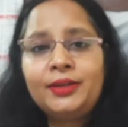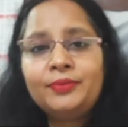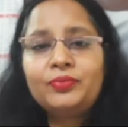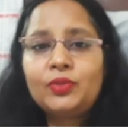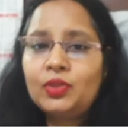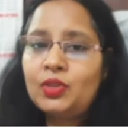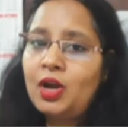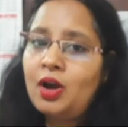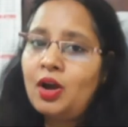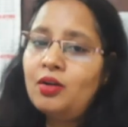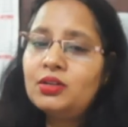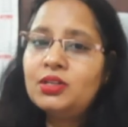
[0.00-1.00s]
Now,
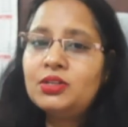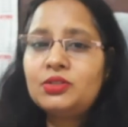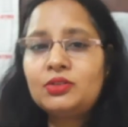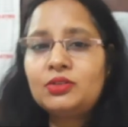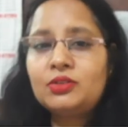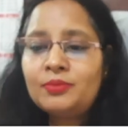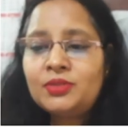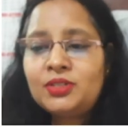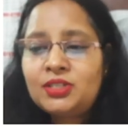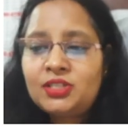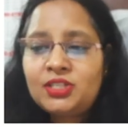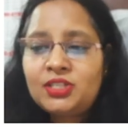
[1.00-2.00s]
so some
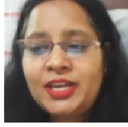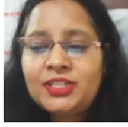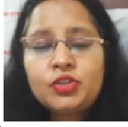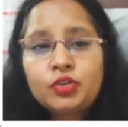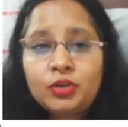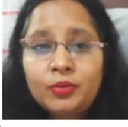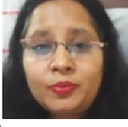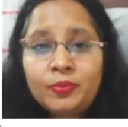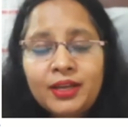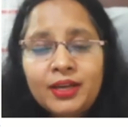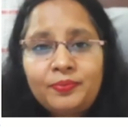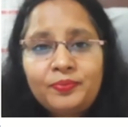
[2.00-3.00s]
change should be
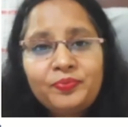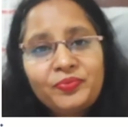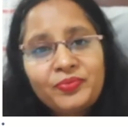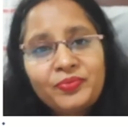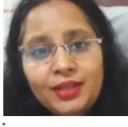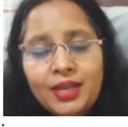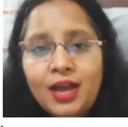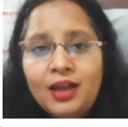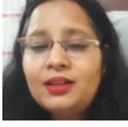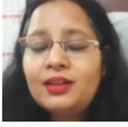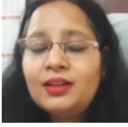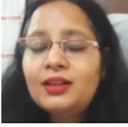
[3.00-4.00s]
there. Yeah,
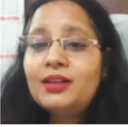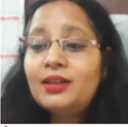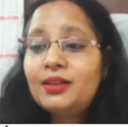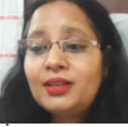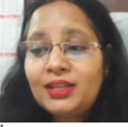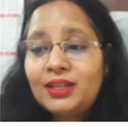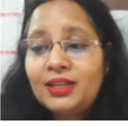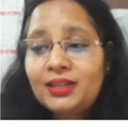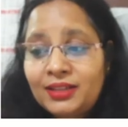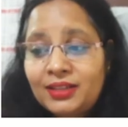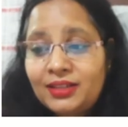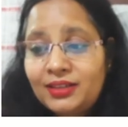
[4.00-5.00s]

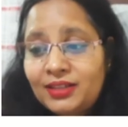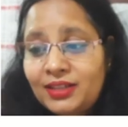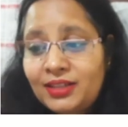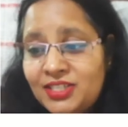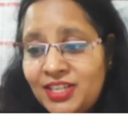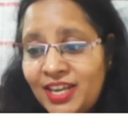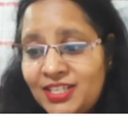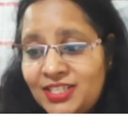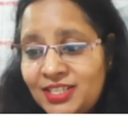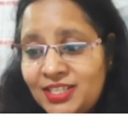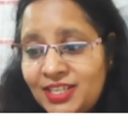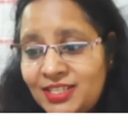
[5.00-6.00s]
the change
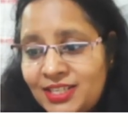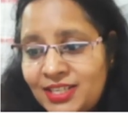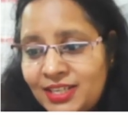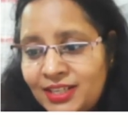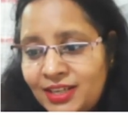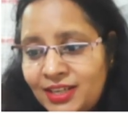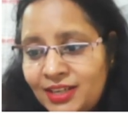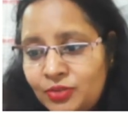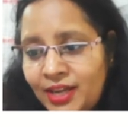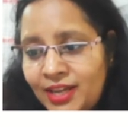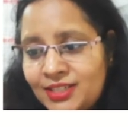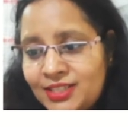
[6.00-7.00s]
is here. You
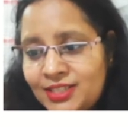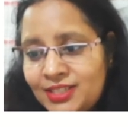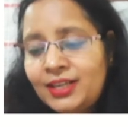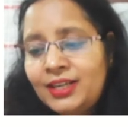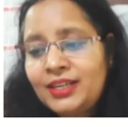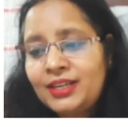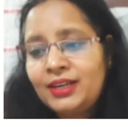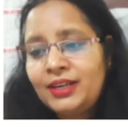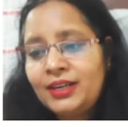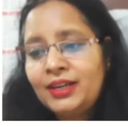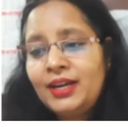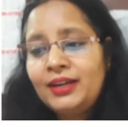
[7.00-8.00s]
can see clearly.
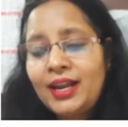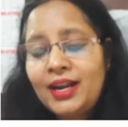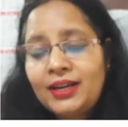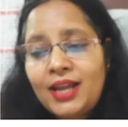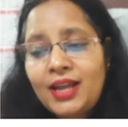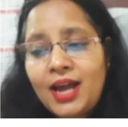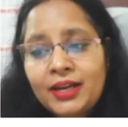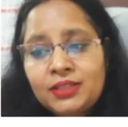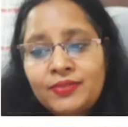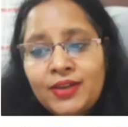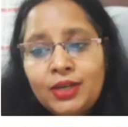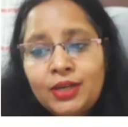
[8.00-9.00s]
Delta RH
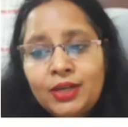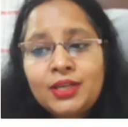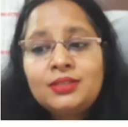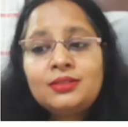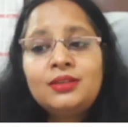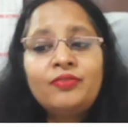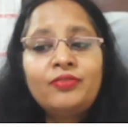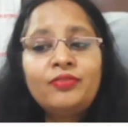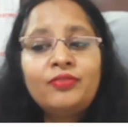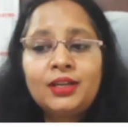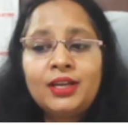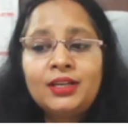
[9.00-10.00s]
value is different.
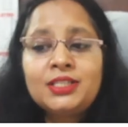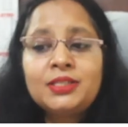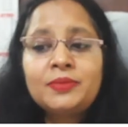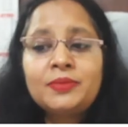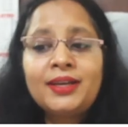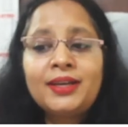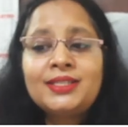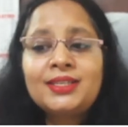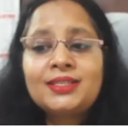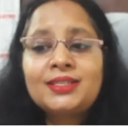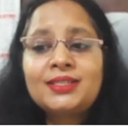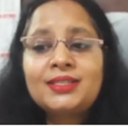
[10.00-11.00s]
It is minus
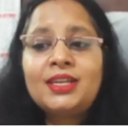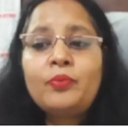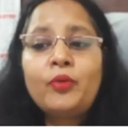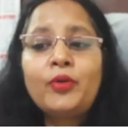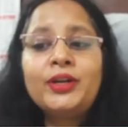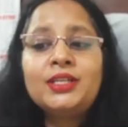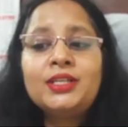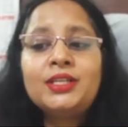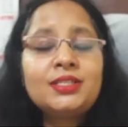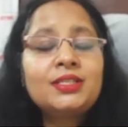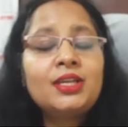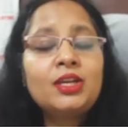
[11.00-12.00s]
16.6
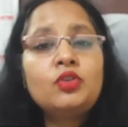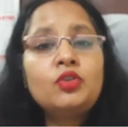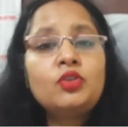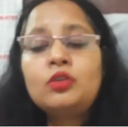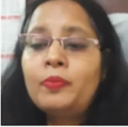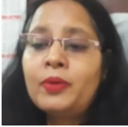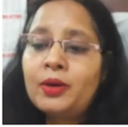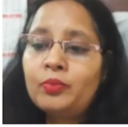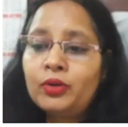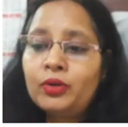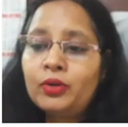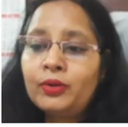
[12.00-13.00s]
kilojoule per mole.